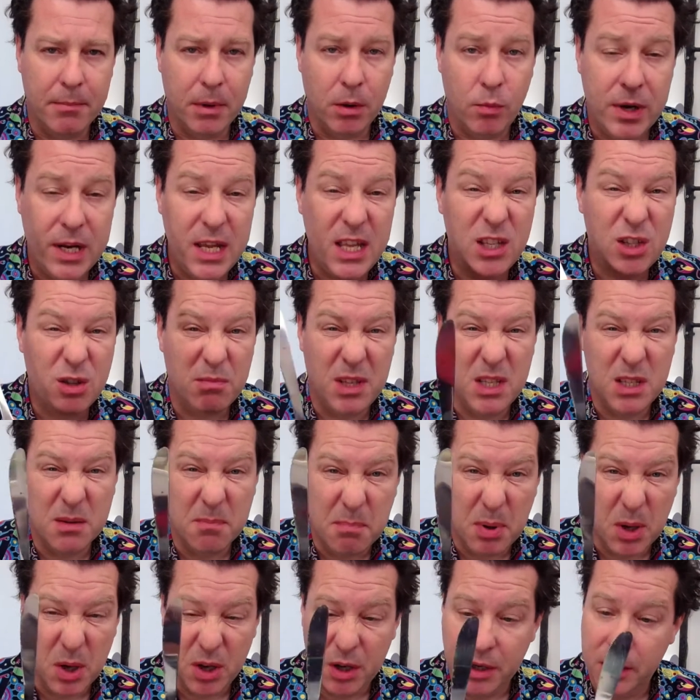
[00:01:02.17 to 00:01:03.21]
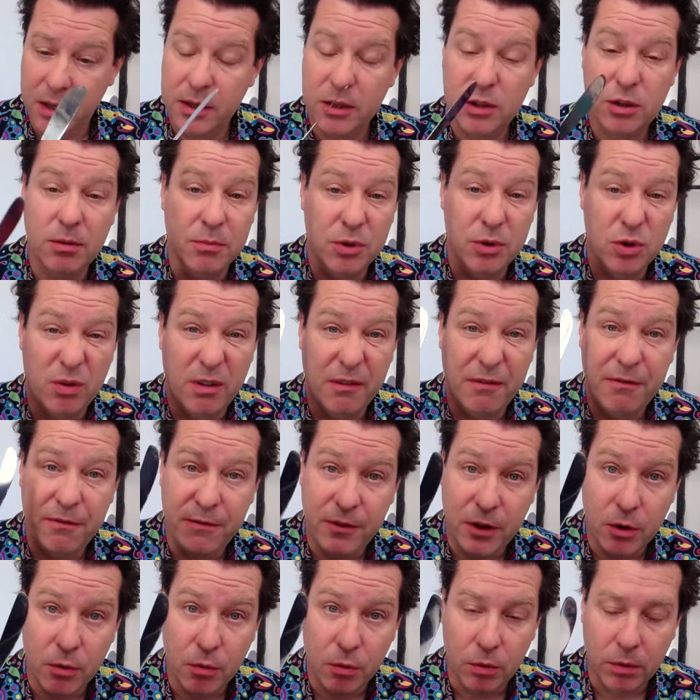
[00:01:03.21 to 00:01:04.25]
We need something to burn, some sort of
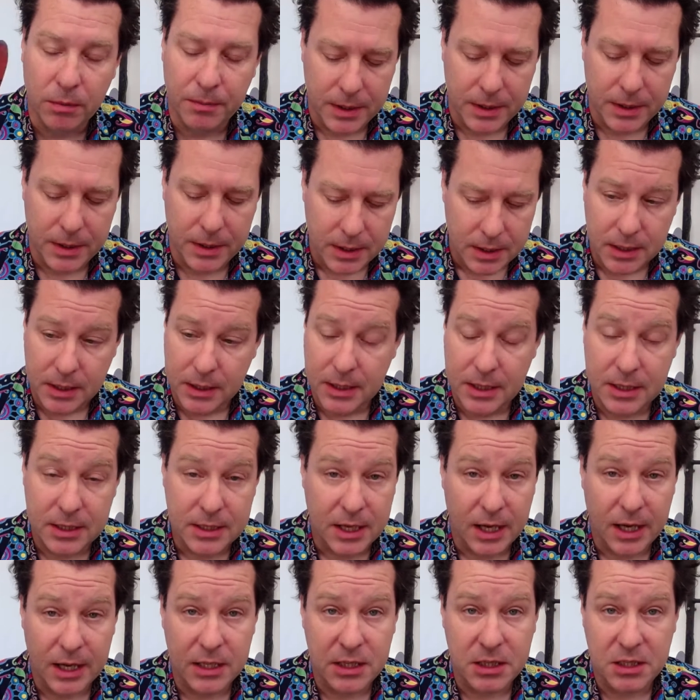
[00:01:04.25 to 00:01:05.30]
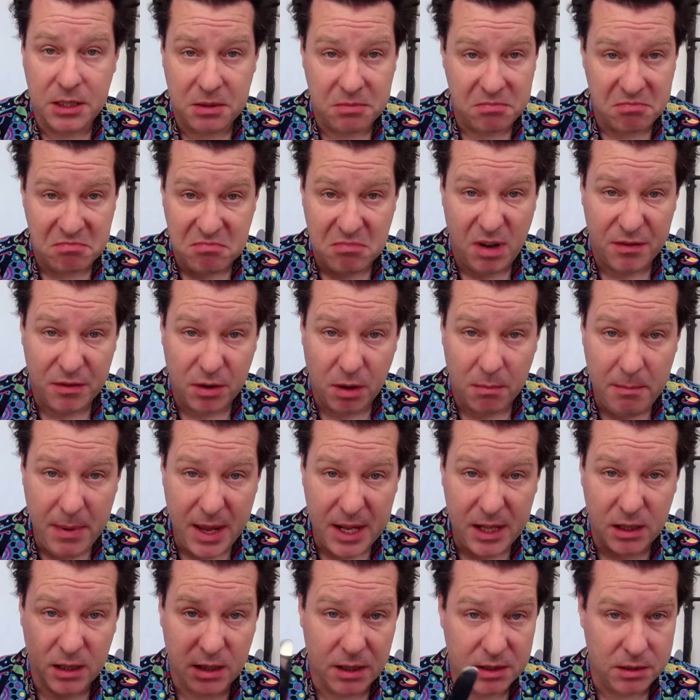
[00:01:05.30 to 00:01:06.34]
fuel. In this case, I've got
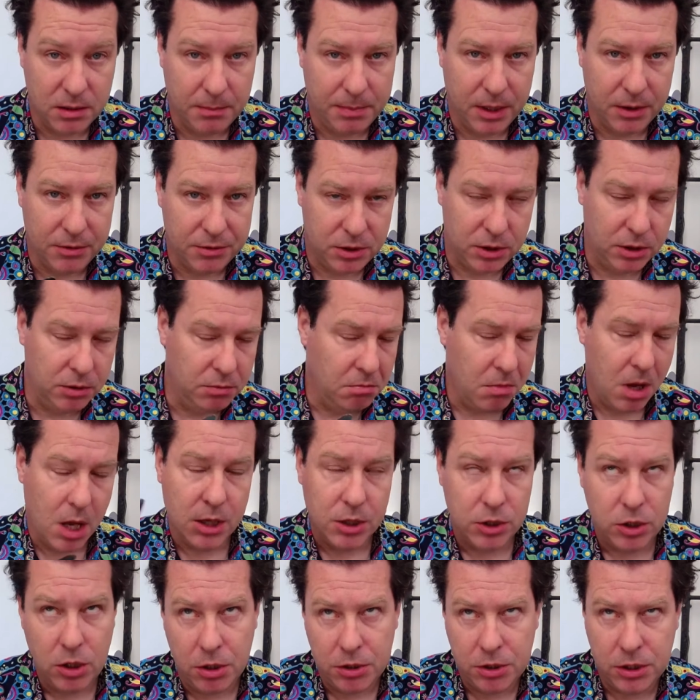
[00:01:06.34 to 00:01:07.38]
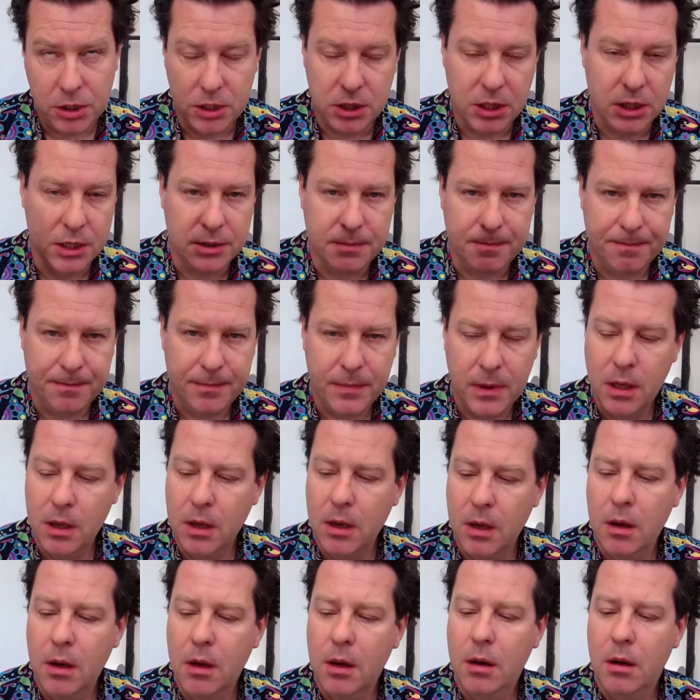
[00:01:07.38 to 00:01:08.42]
metal as opposed to sausages.
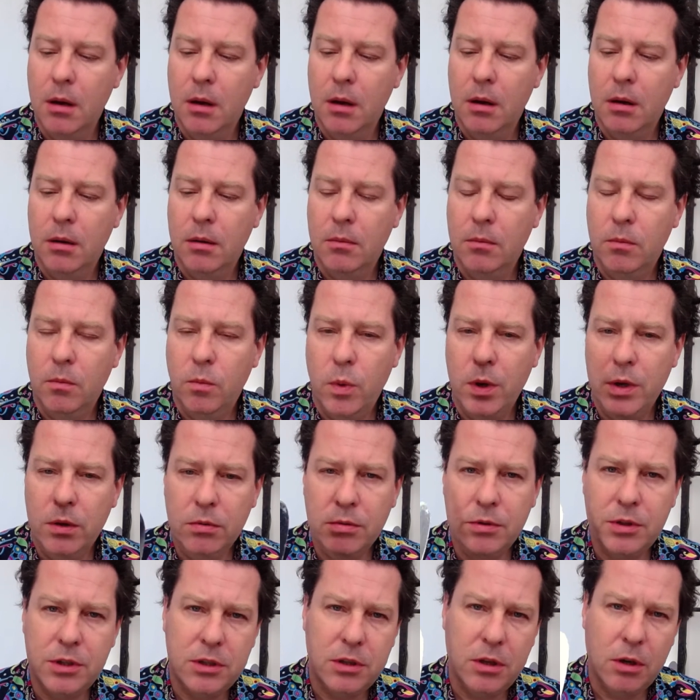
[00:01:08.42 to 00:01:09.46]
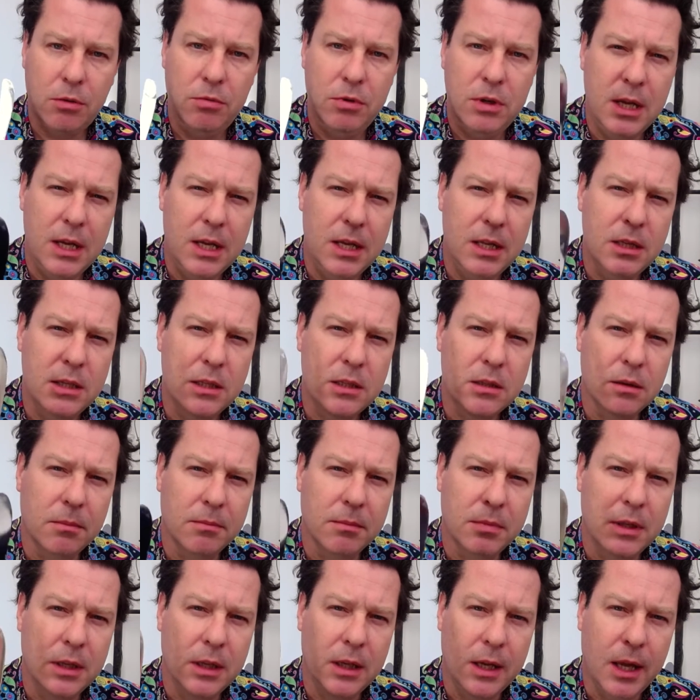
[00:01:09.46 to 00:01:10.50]
We also need
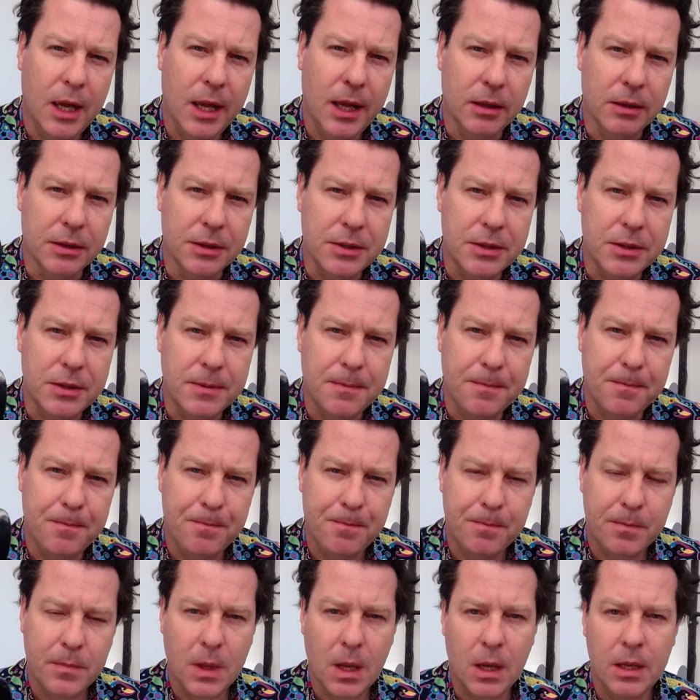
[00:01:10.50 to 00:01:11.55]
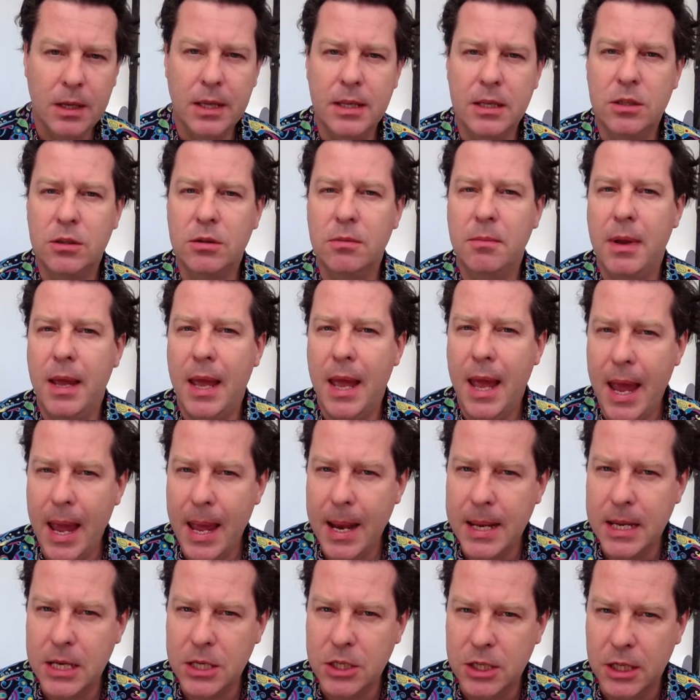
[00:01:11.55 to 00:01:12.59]
something else. I need some
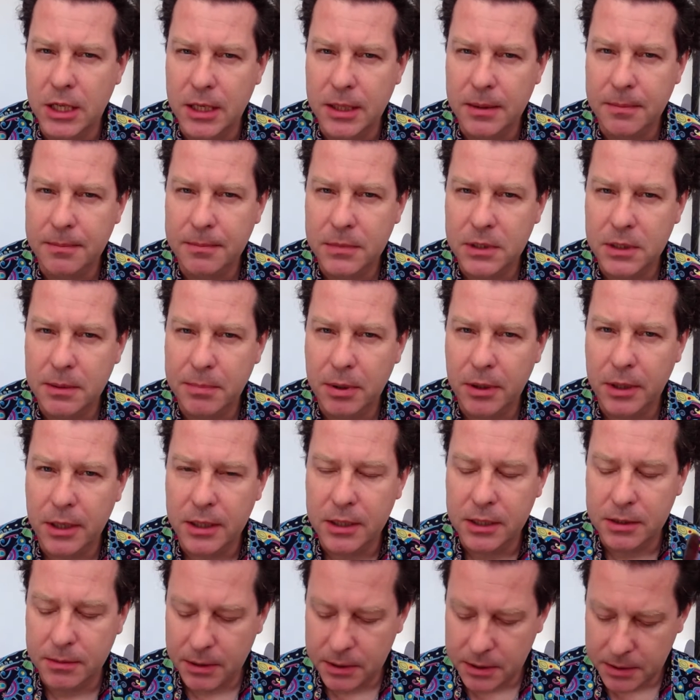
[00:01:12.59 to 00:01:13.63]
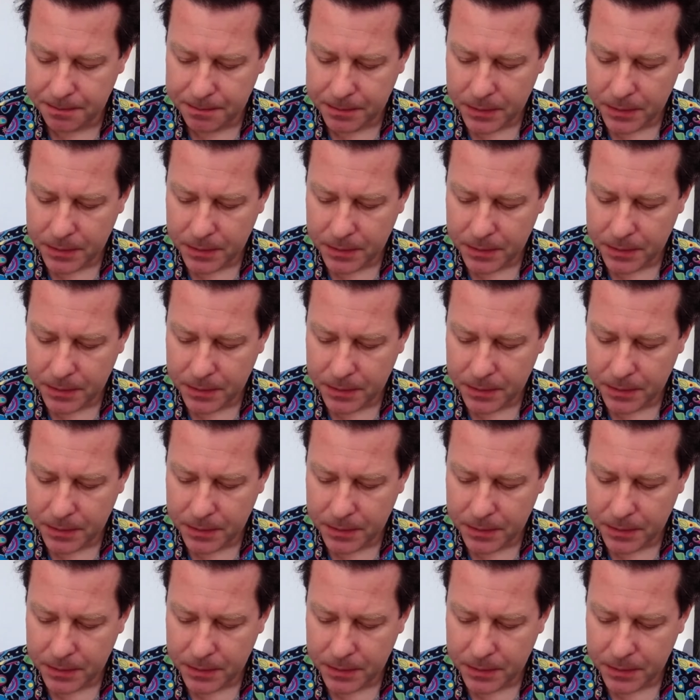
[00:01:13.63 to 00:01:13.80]
energy to put into it.